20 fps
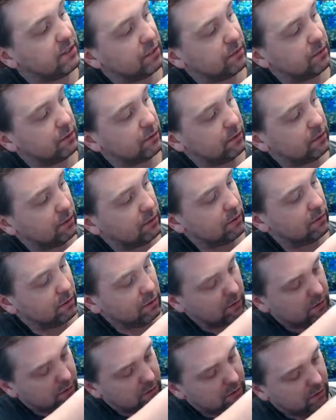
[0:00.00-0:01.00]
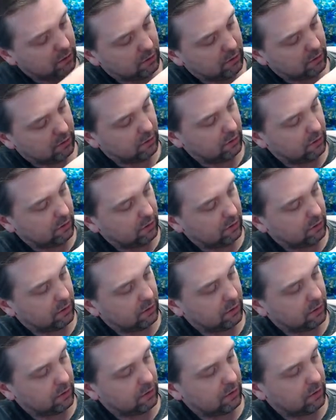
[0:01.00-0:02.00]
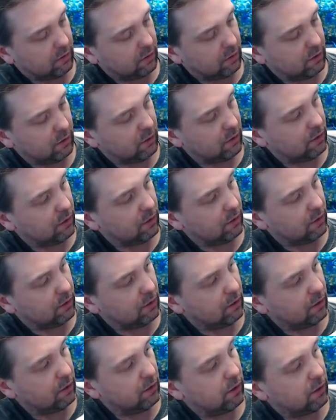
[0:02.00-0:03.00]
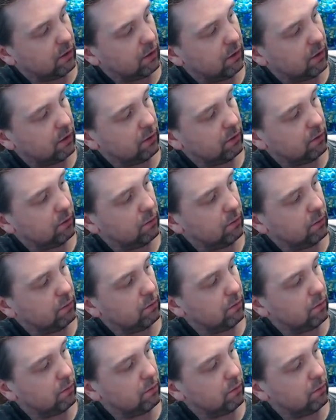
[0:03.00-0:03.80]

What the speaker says: [no speech]